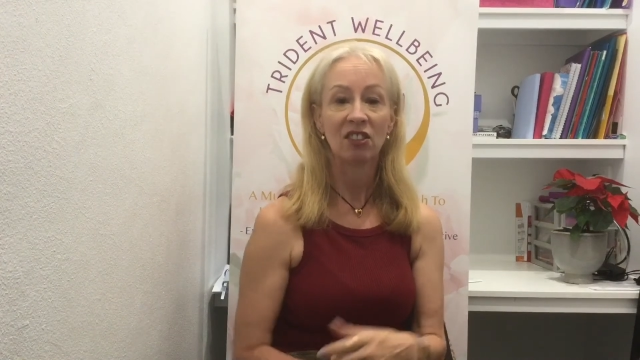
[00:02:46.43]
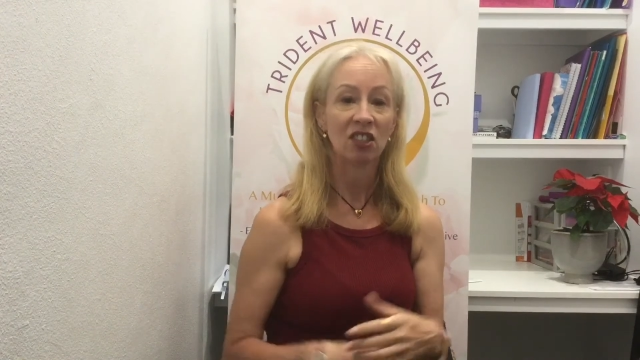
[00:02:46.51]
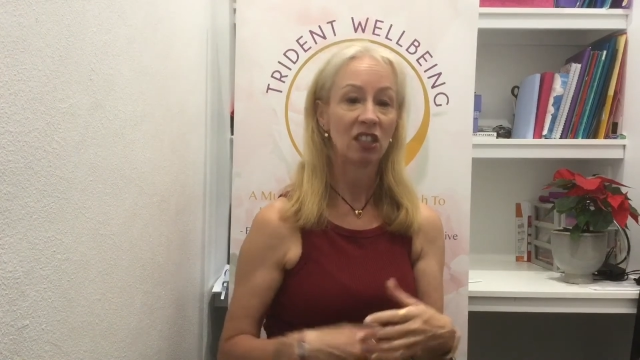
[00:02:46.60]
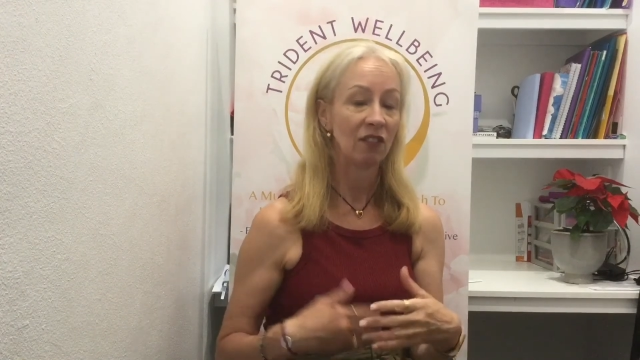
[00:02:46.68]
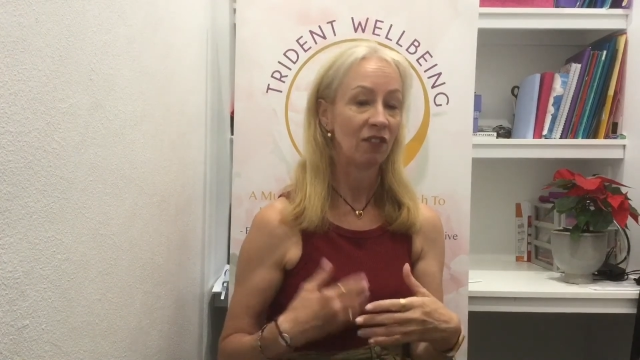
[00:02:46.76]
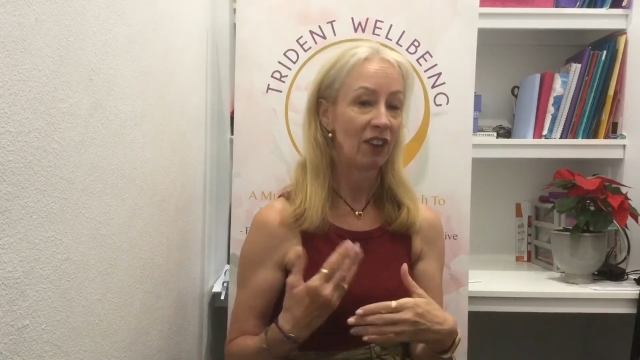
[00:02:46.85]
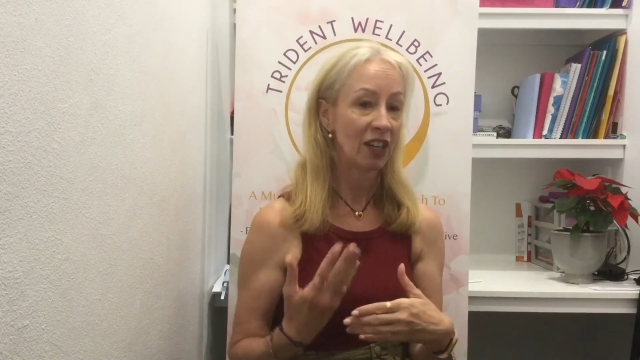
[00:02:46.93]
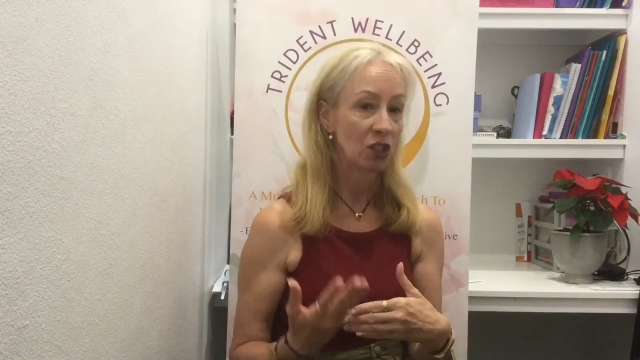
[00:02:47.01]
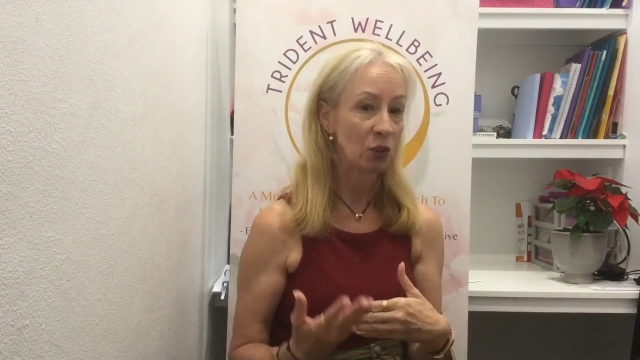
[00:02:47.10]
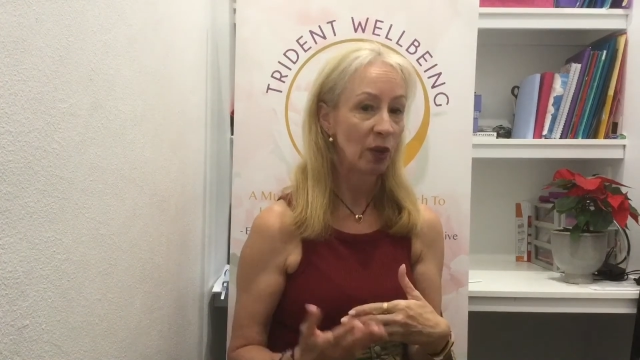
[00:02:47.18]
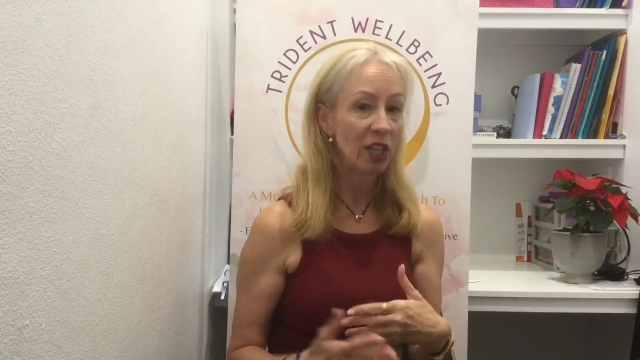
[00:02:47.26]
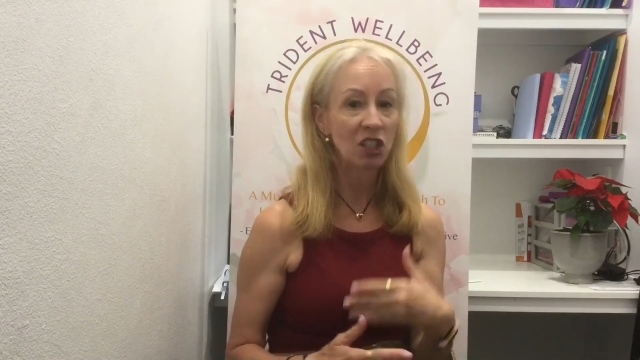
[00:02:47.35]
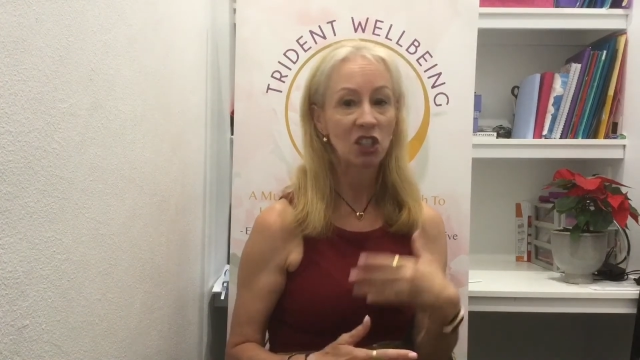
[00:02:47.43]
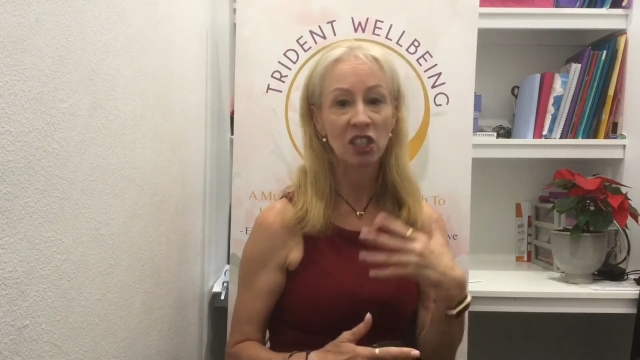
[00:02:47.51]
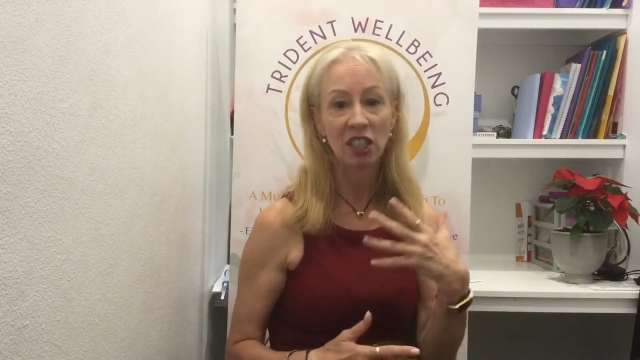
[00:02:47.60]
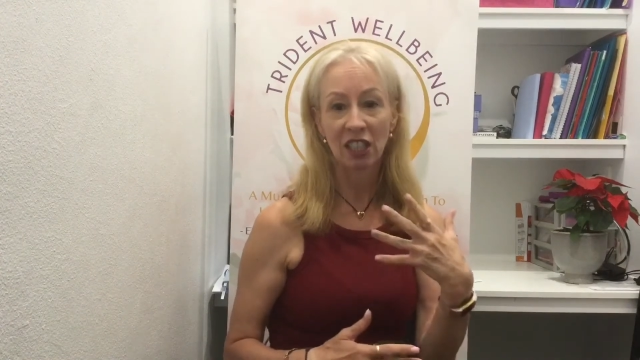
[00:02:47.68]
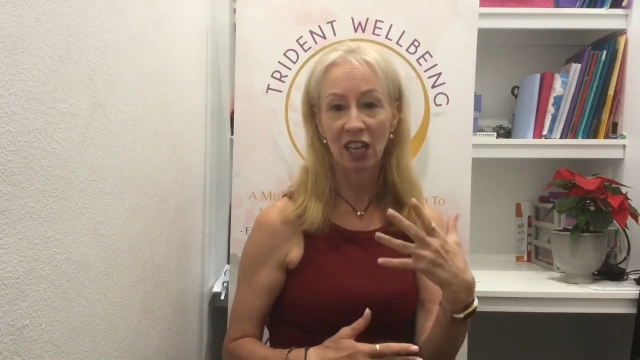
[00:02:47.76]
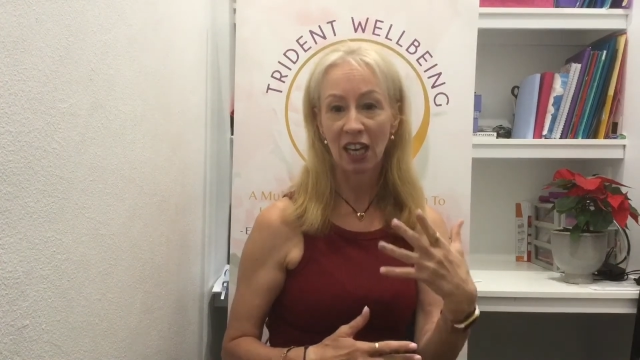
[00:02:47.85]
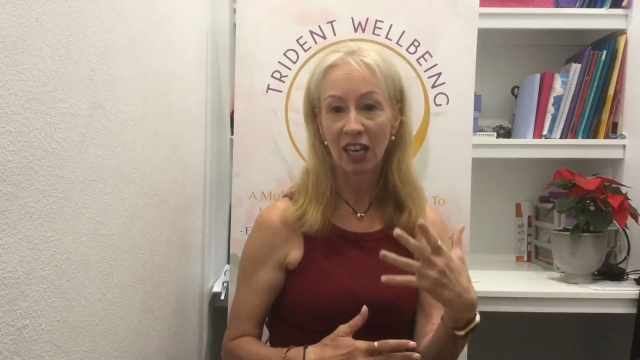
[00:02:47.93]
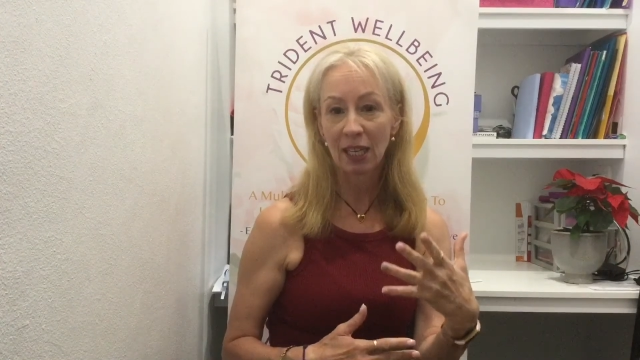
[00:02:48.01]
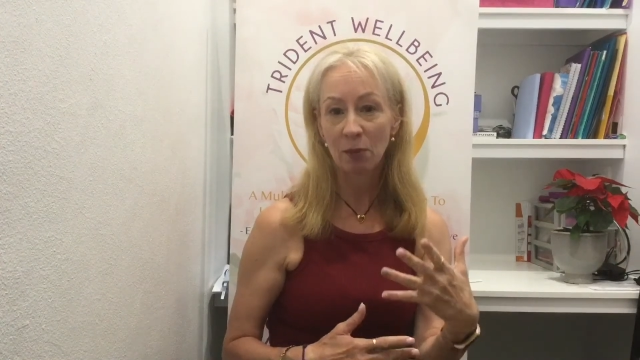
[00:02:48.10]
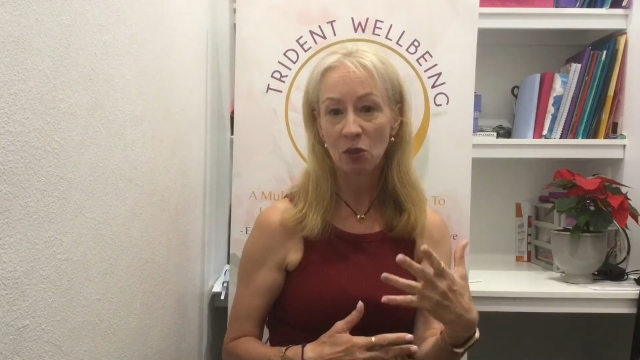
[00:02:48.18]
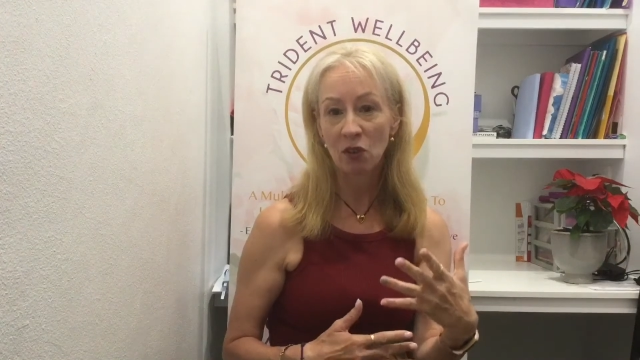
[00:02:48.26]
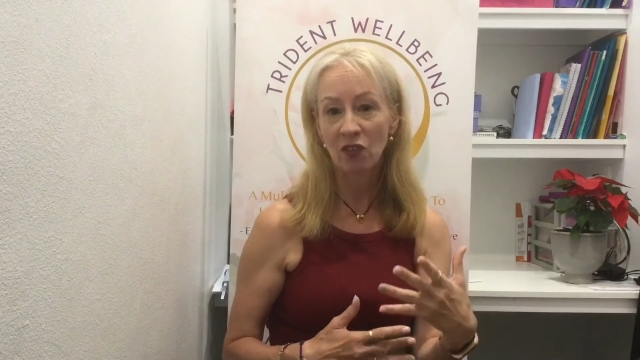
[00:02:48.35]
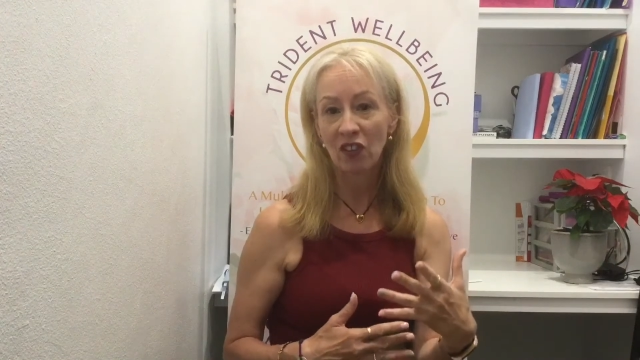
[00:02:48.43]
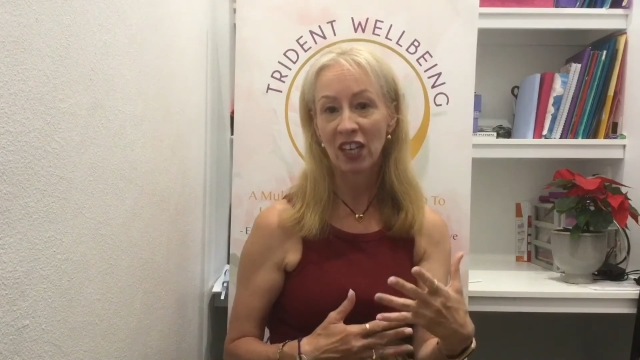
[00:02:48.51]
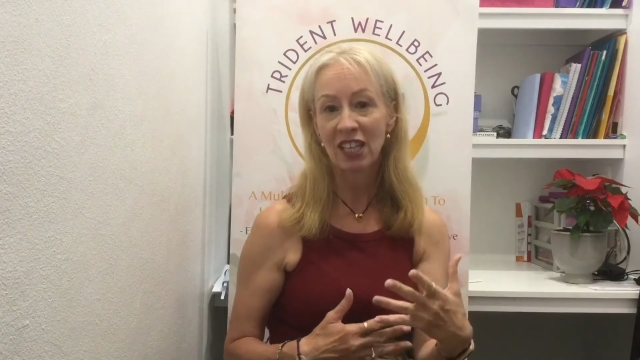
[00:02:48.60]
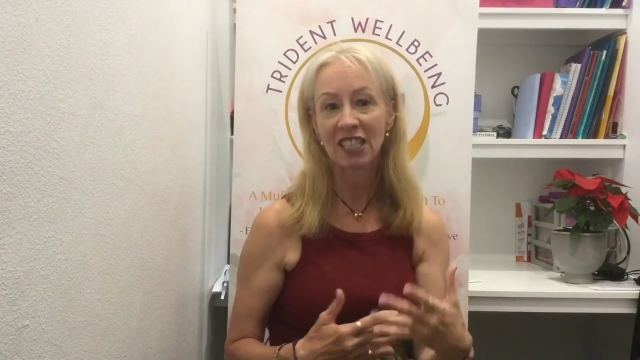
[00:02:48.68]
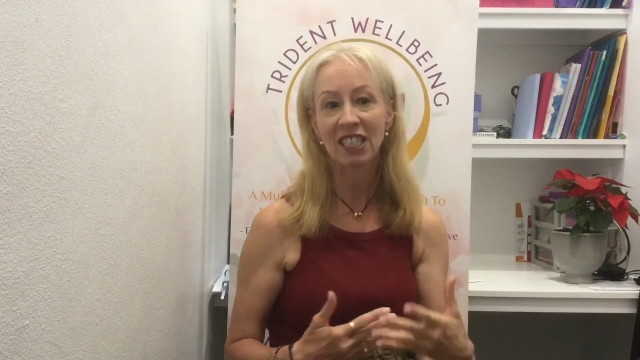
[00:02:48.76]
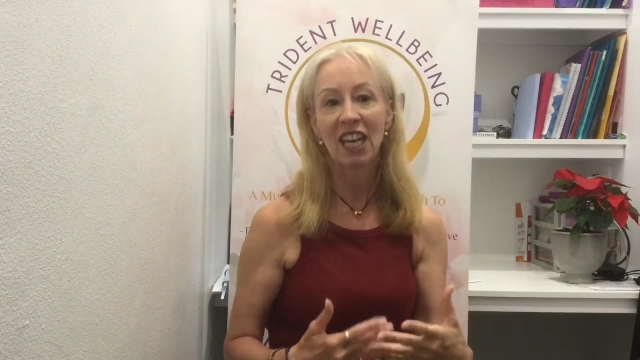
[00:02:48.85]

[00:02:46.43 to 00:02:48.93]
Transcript: infatuation and the honeymoon phase,